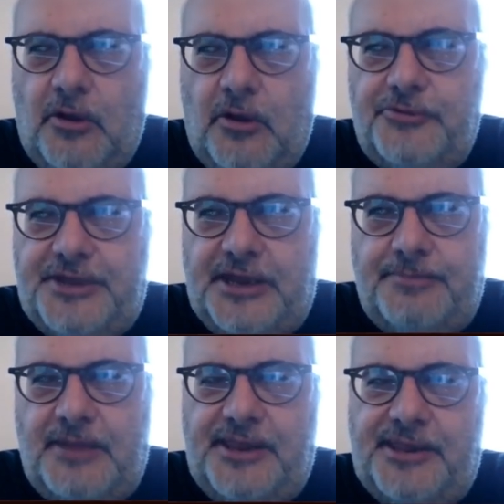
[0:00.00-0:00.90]
although
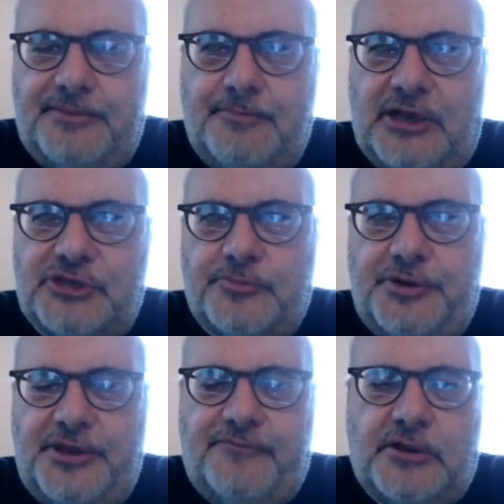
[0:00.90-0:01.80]
that makes it much
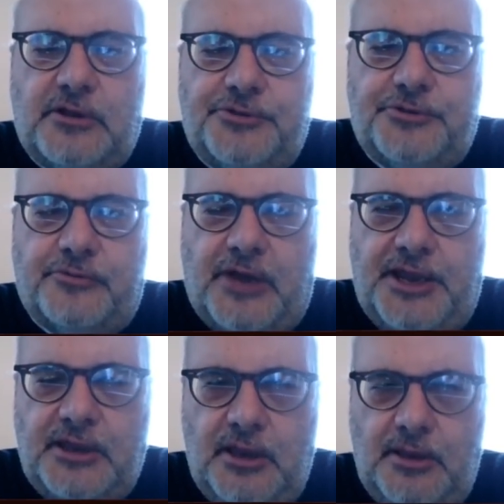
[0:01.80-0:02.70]
more difficult to write,